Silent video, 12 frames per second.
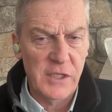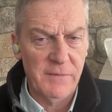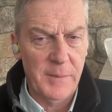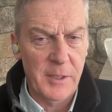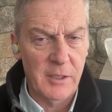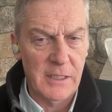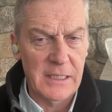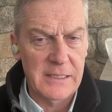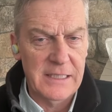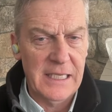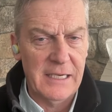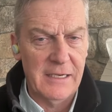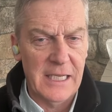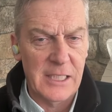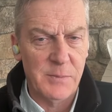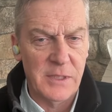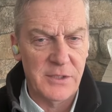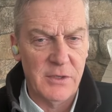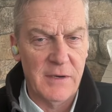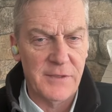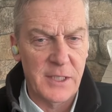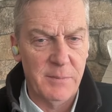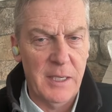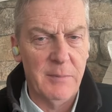of America and Tenet hospitals are
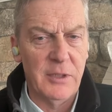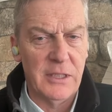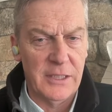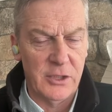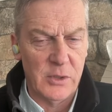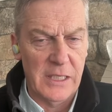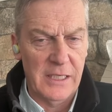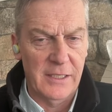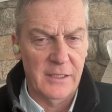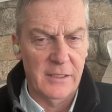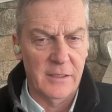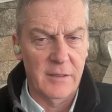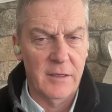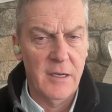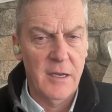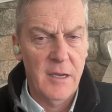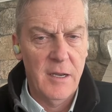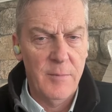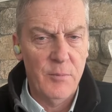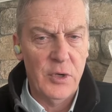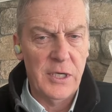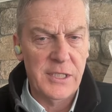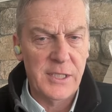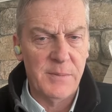obviously publicly traded and are
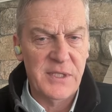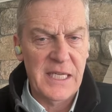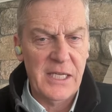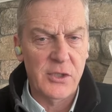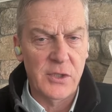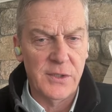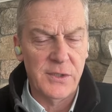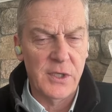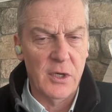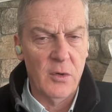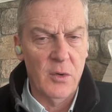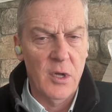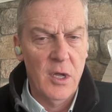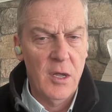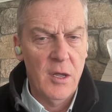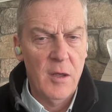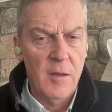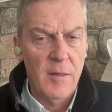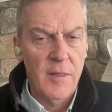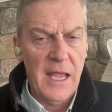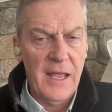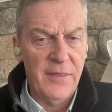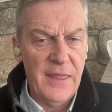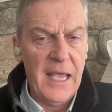pretty substantial. So,
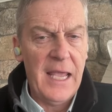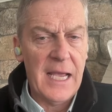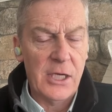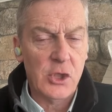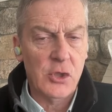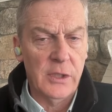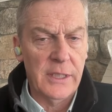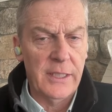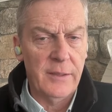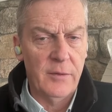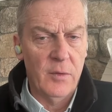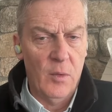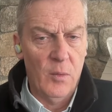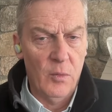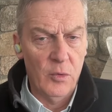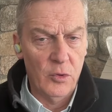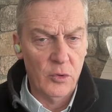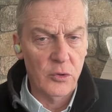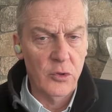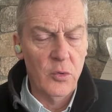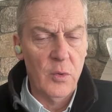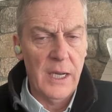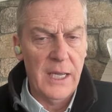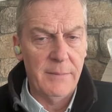and they actually
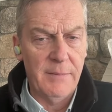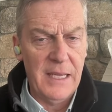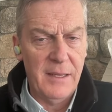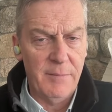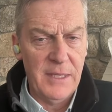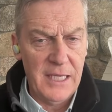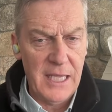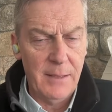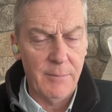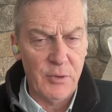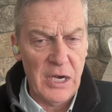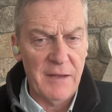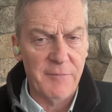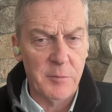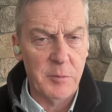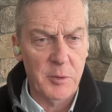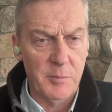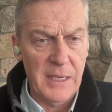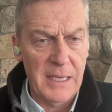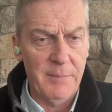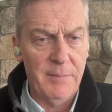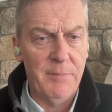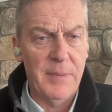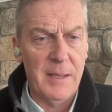grew and became profitable by
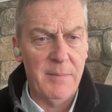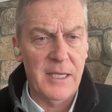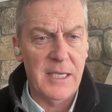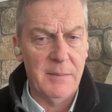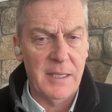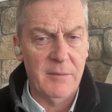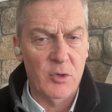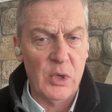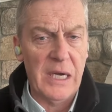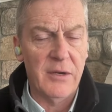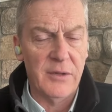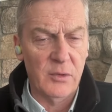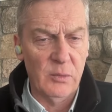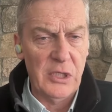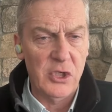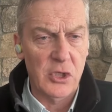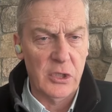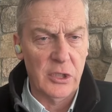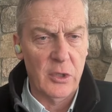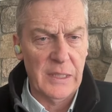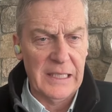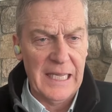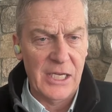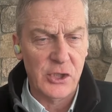by becoming greater than regional and going
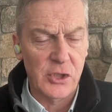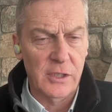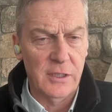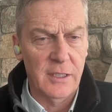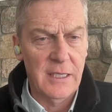national.